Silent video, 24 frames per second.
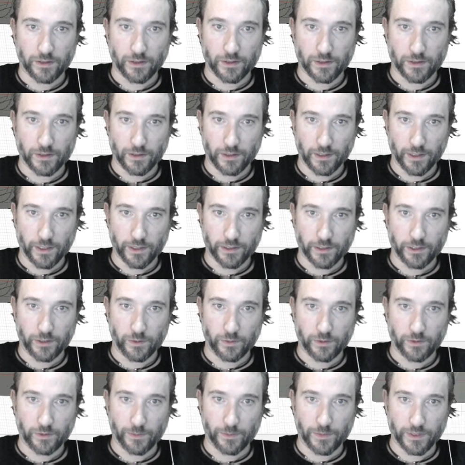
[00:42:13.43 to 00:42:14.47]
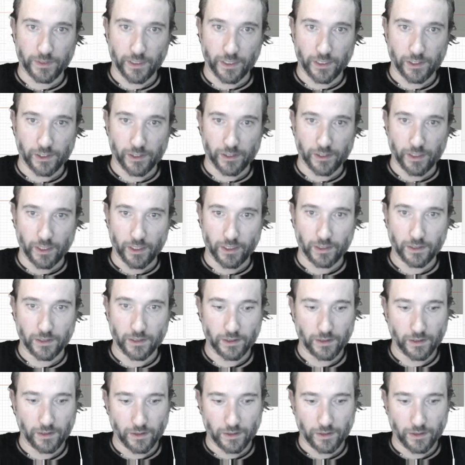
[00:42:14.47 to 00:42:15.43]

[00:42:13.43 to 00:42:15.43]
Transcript: select you as my sketch set.